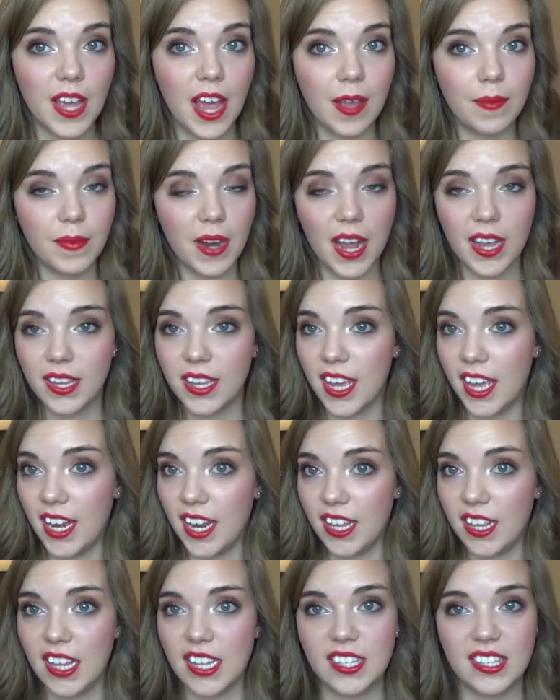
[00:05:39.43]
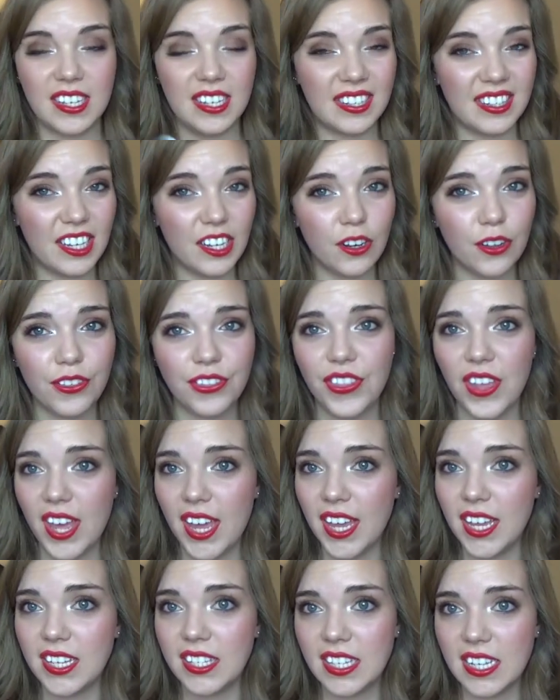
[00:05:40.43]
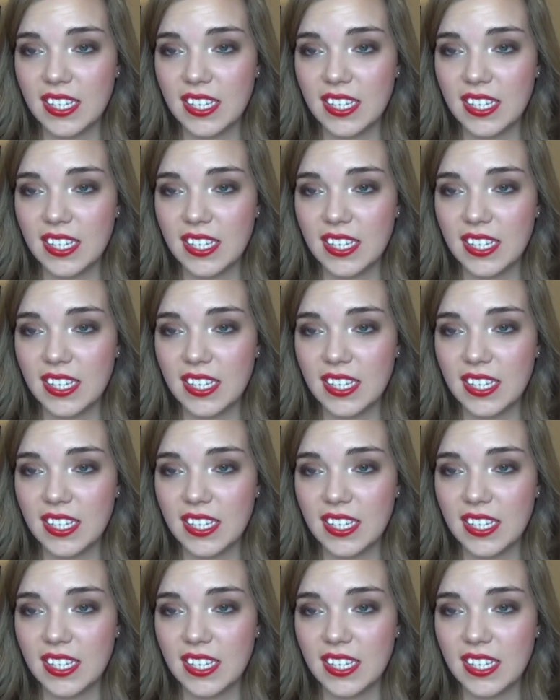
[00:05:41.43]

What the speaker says: I'm not kidding. It's the little things.